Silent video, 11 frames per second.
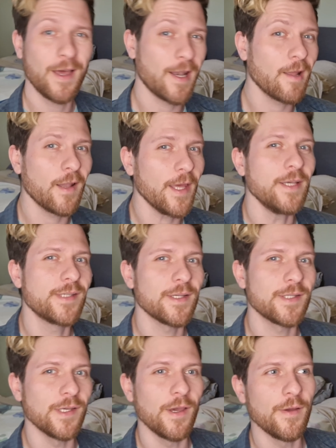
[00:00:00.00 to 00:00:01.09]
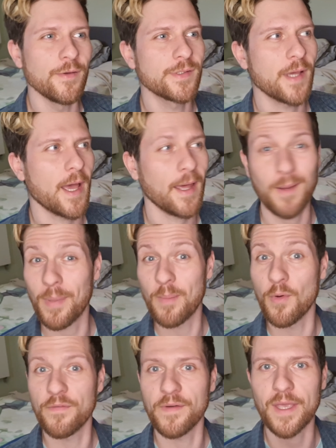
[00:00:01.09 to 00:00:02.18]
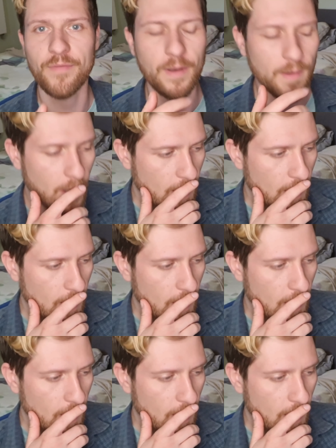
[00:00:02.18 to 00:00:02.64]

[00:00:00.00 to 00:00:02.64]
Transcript: a little easier to use and a bit more forgiving.